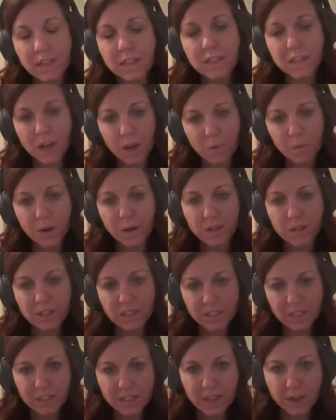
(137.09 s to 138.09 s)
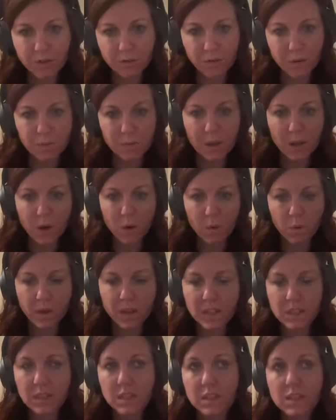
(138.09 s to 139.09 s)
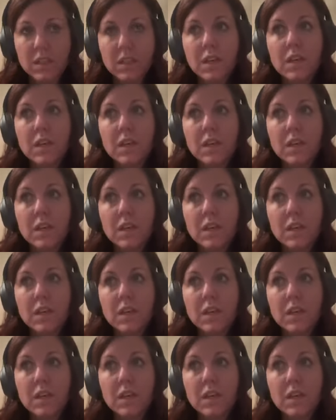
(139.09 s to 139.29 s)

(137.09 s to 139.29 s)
It's not weird because he's there for me always.